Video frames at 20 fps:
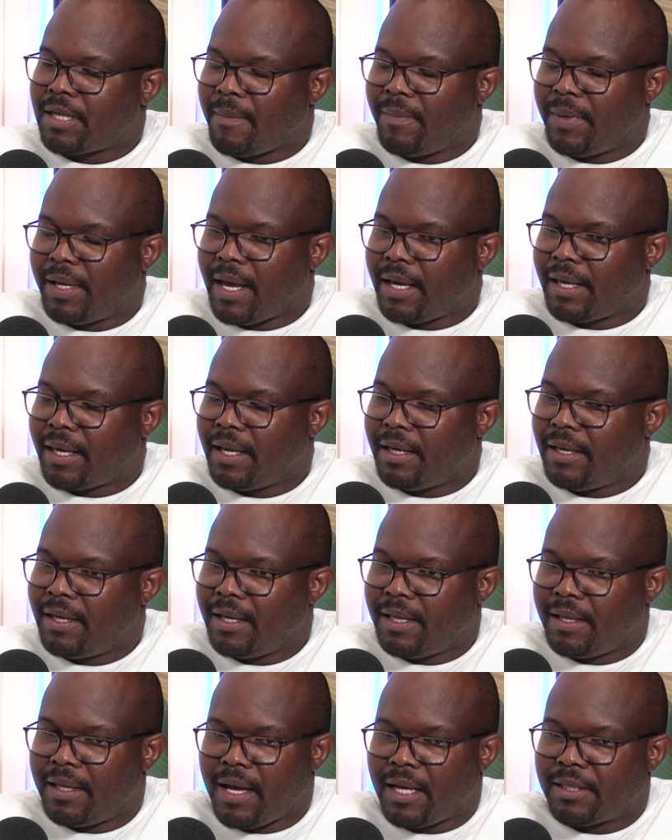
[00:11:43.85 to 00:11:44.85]
I can
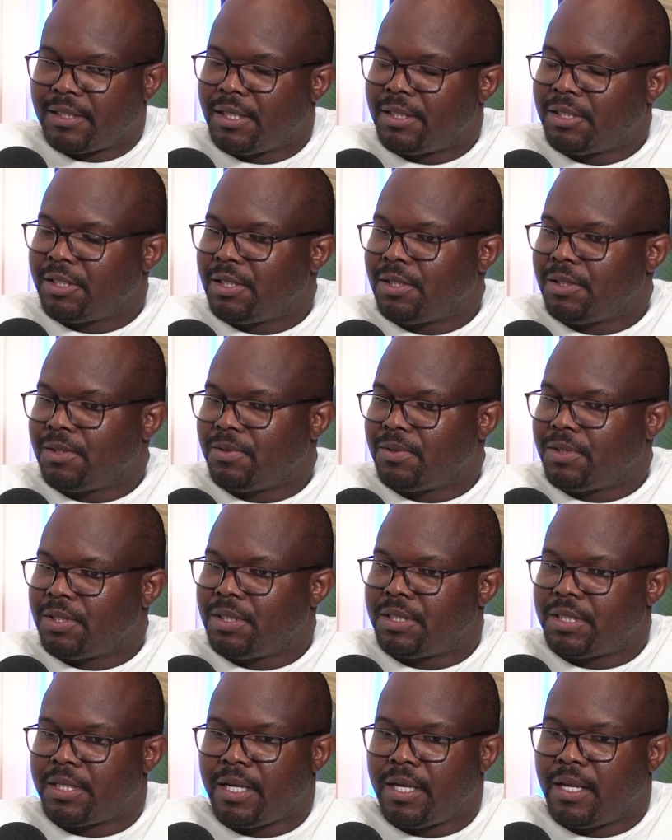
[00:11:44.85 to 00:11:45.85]
hear the attention to
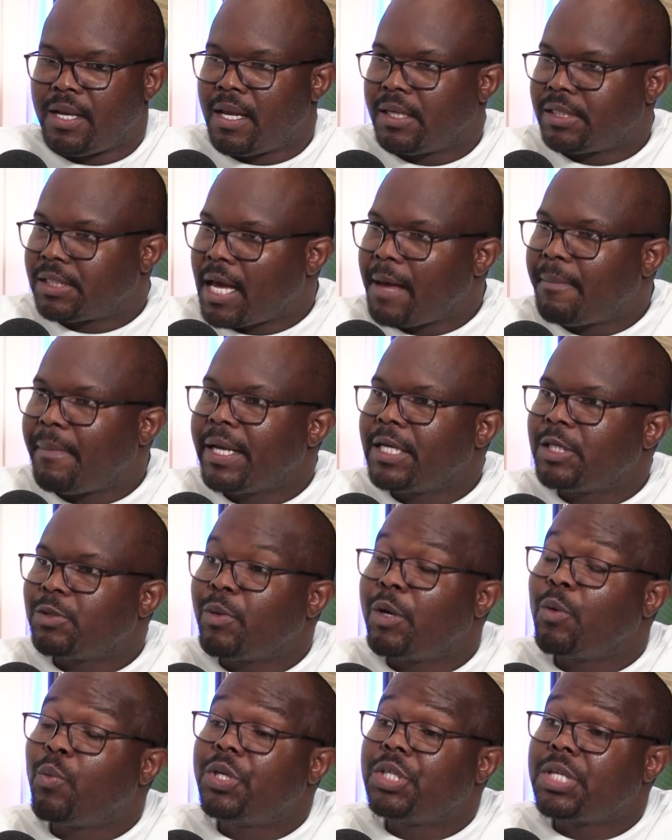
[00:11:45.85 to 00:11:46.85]
detail, time
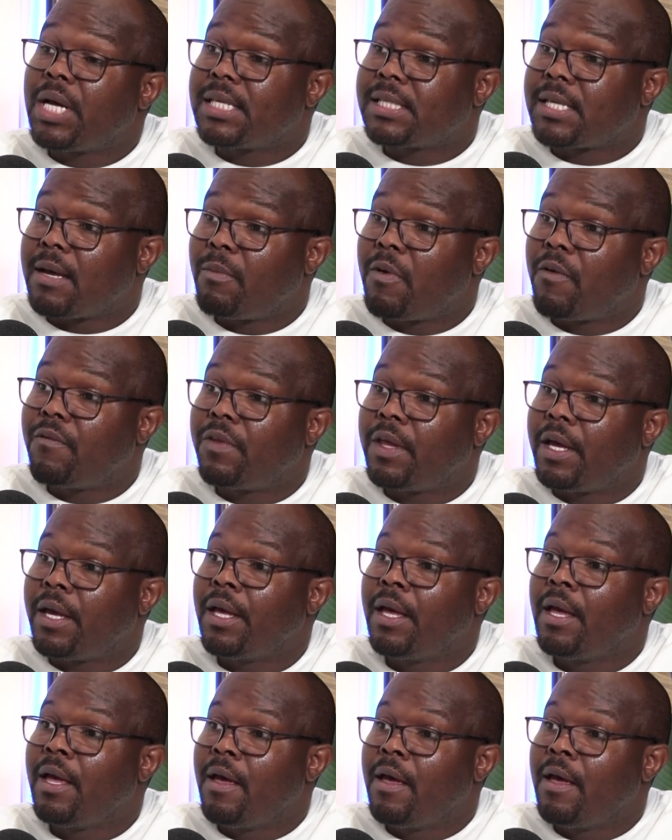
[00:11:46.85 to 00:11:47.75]
management, which are some of the